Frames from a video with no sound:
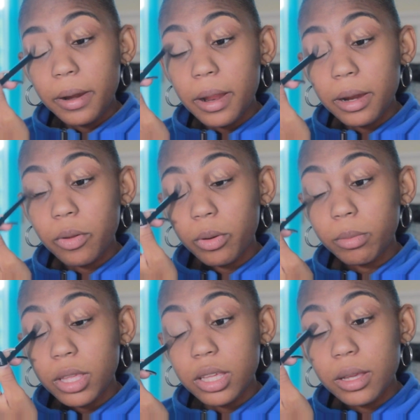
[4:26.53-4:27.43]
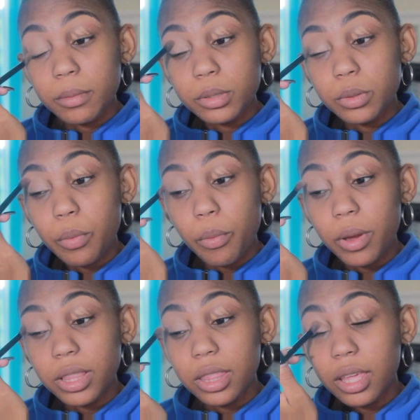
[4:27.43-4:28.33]
that normally comes
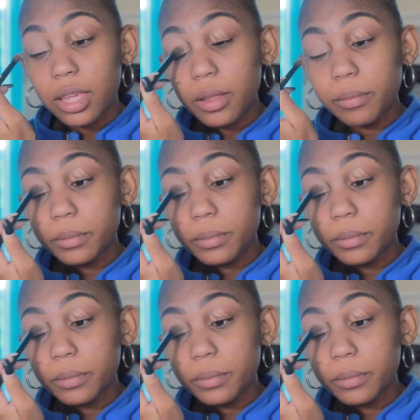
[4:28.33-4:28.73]
with it.